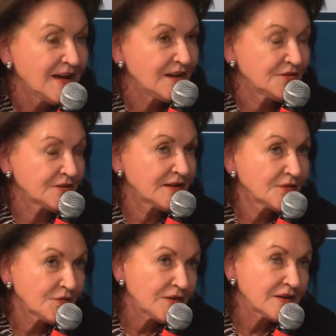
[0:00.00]
And the nice
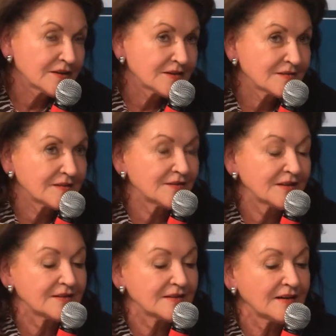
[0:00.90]
thing is that
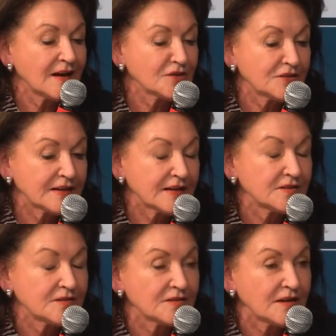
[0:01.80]
hyaluronic
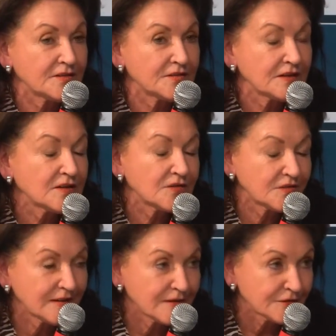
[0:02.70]
acid
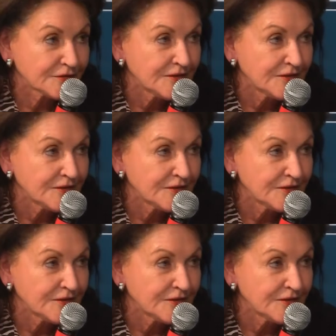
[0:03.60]
itself